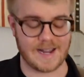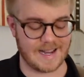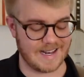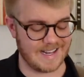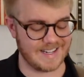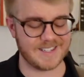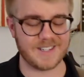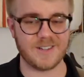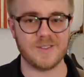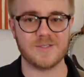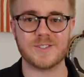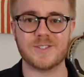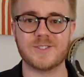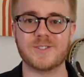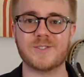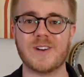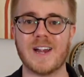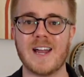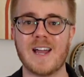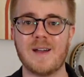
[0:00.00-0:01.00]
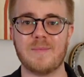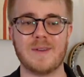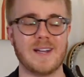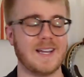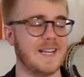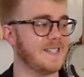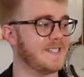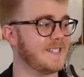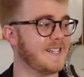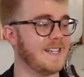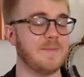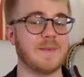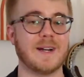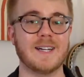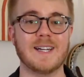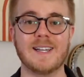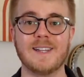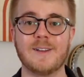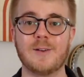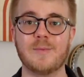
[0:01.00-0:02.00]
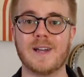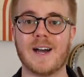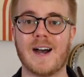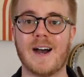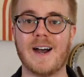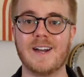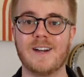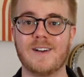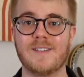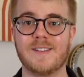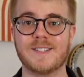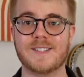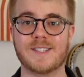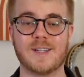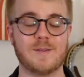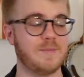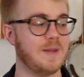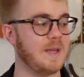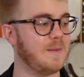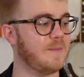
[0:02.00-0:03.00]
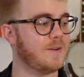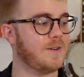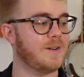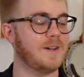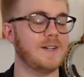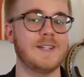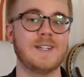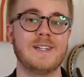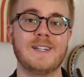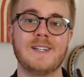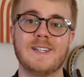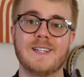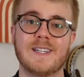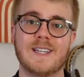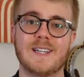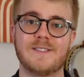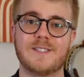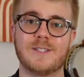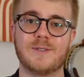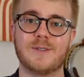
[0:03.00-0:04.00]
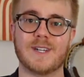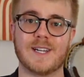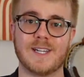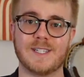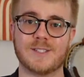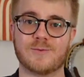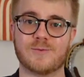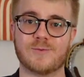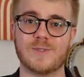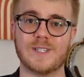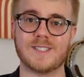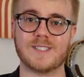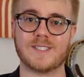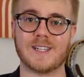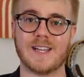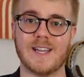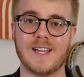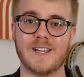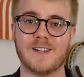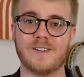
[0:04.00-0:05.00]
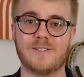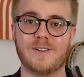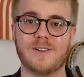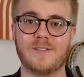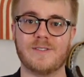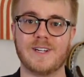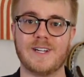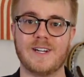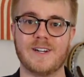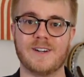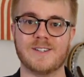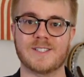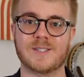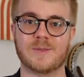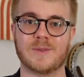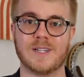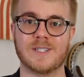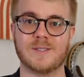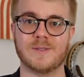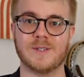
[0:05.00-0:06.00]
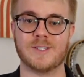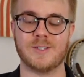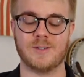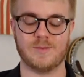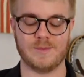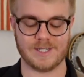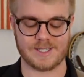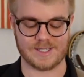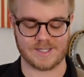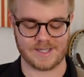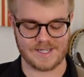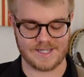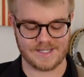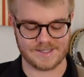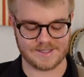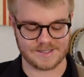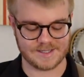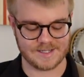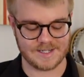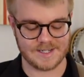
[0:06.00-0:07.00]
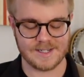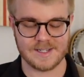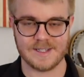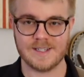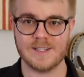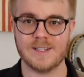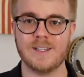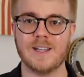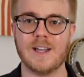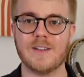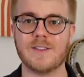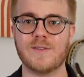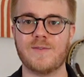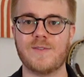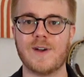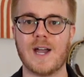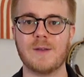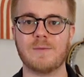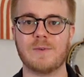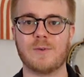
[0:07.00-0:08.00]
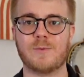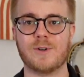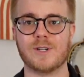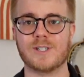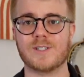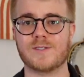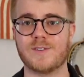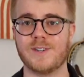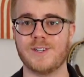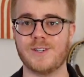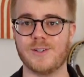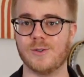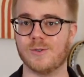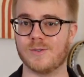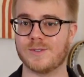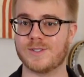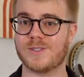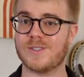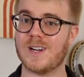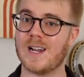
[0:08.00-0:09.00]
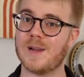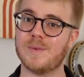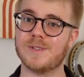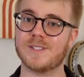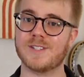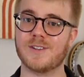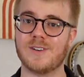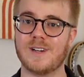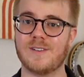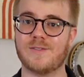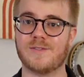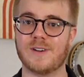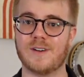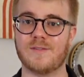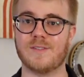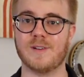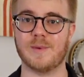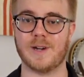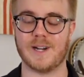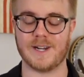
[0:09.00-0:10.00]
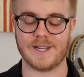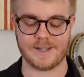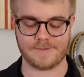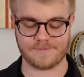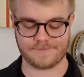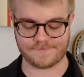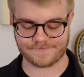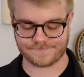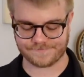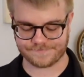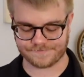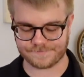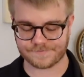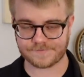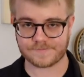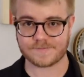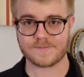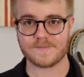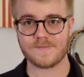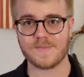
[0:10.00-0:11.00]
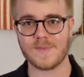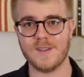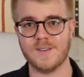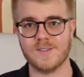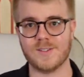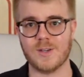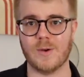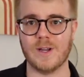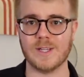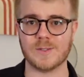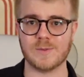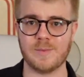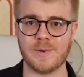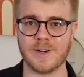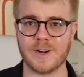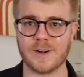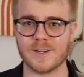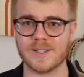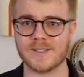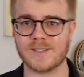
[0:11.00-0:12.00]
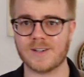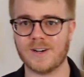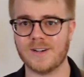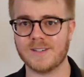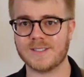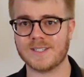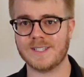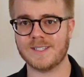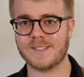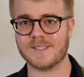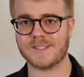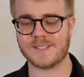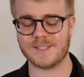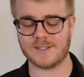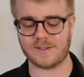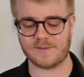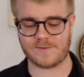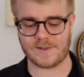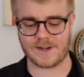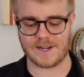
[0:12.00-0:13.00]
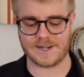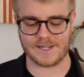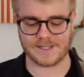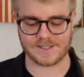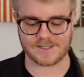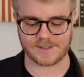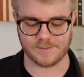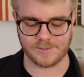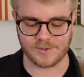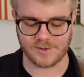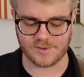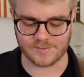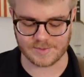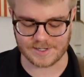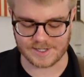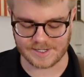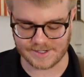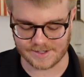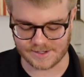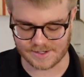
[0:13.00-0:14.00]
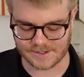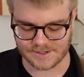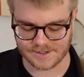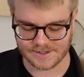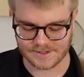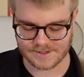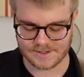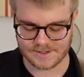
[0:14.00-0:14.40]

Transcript: I like to use a strap. I like to keep mine a little bit higher than some people. Gives you a nice wrist angle over here, so we're not doing too much of this. You have to find what works for you. Strap isn't great for everybody. So as we bring our guitars in, still finding some movement here.